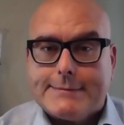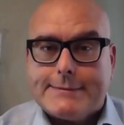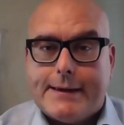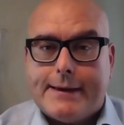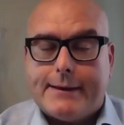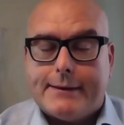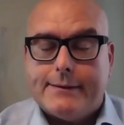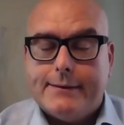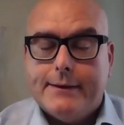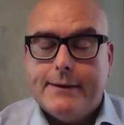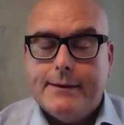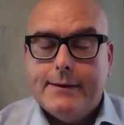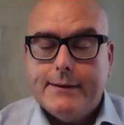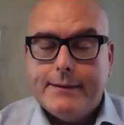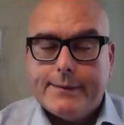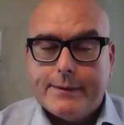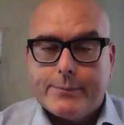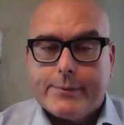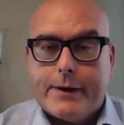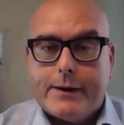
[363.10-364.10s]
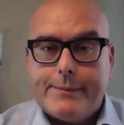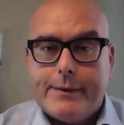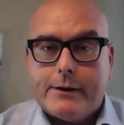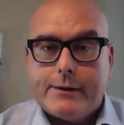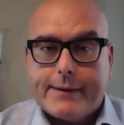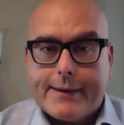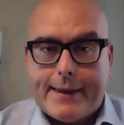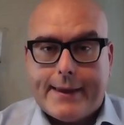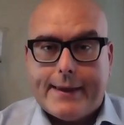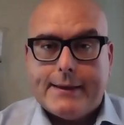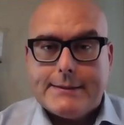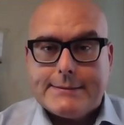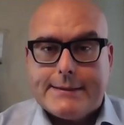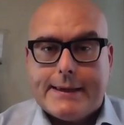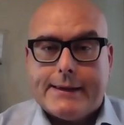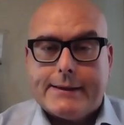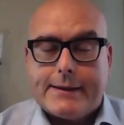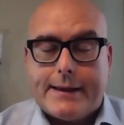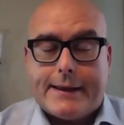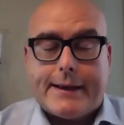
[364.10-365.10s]
said the premier can
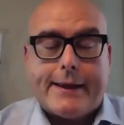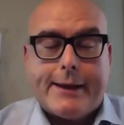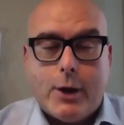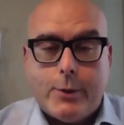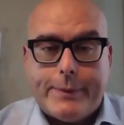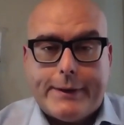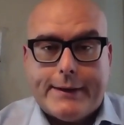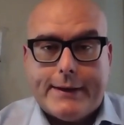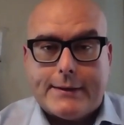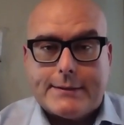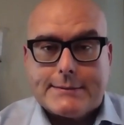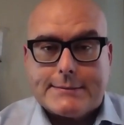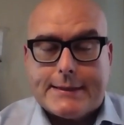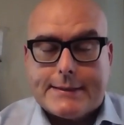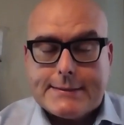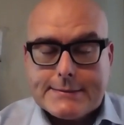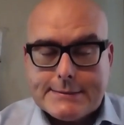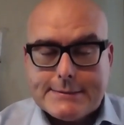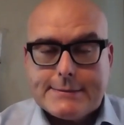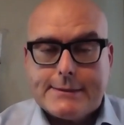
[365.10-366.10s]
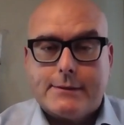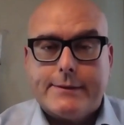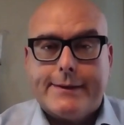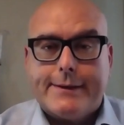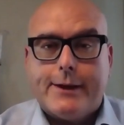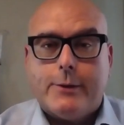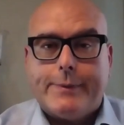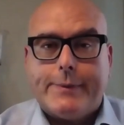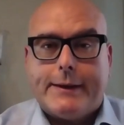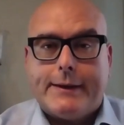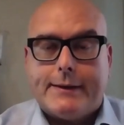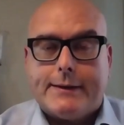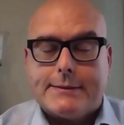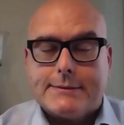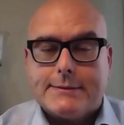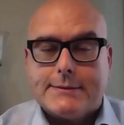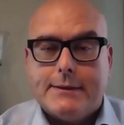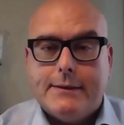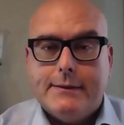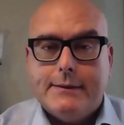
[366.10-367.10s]
take, and I hope he does. I sincerely hope he
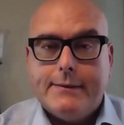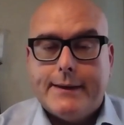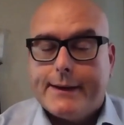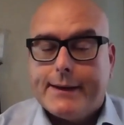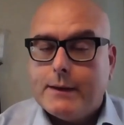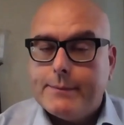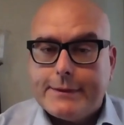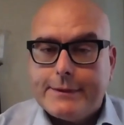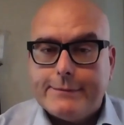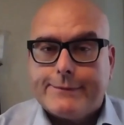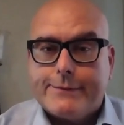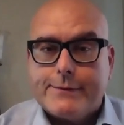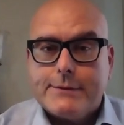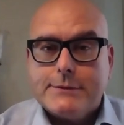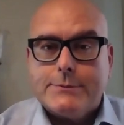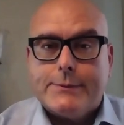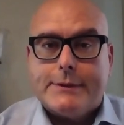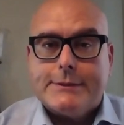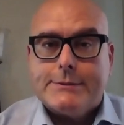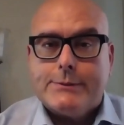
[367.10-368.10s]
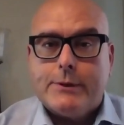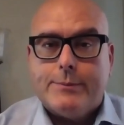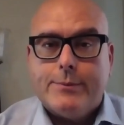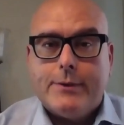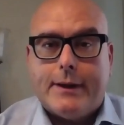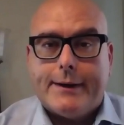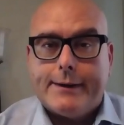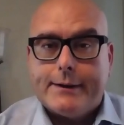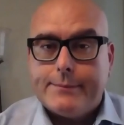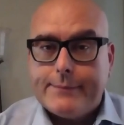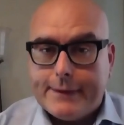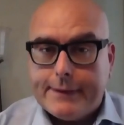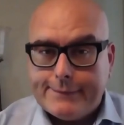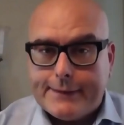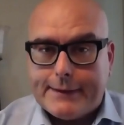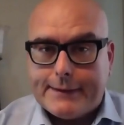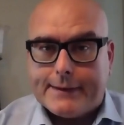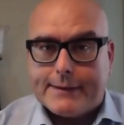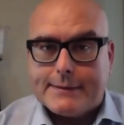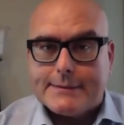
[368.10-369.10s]
does, and I'll be the first one to applaud him if
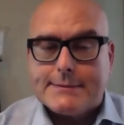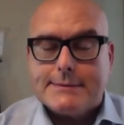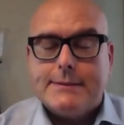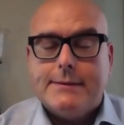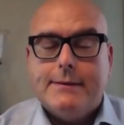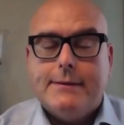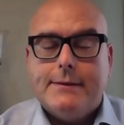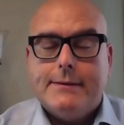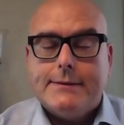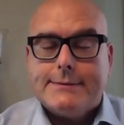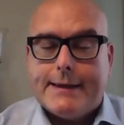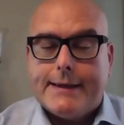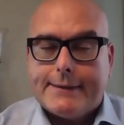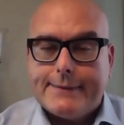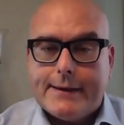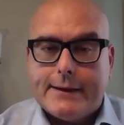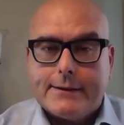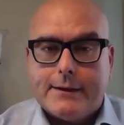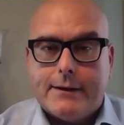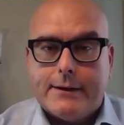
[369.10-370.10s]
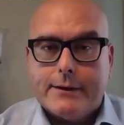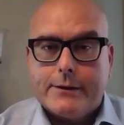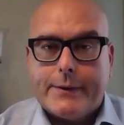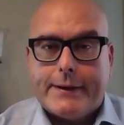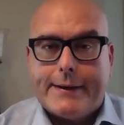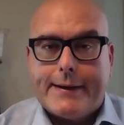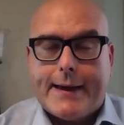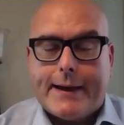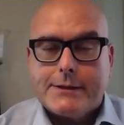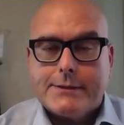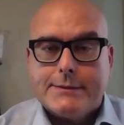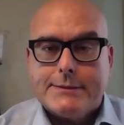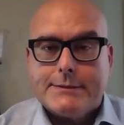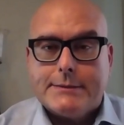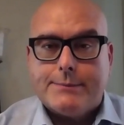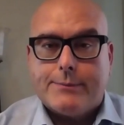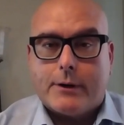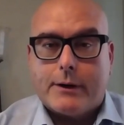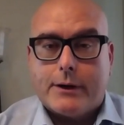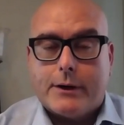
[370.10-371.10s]
he does. Take that concrete action
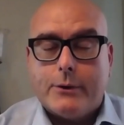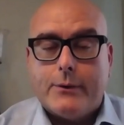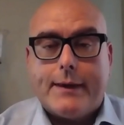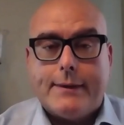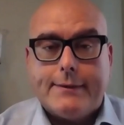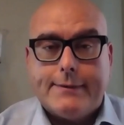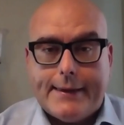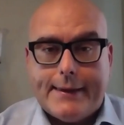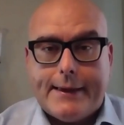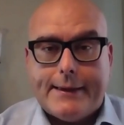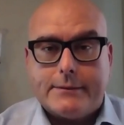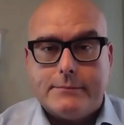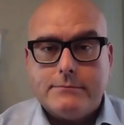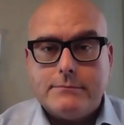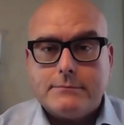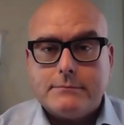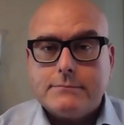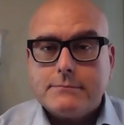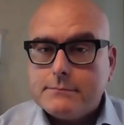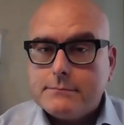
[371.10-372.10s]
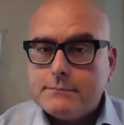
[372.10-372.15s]
tomorrow, and then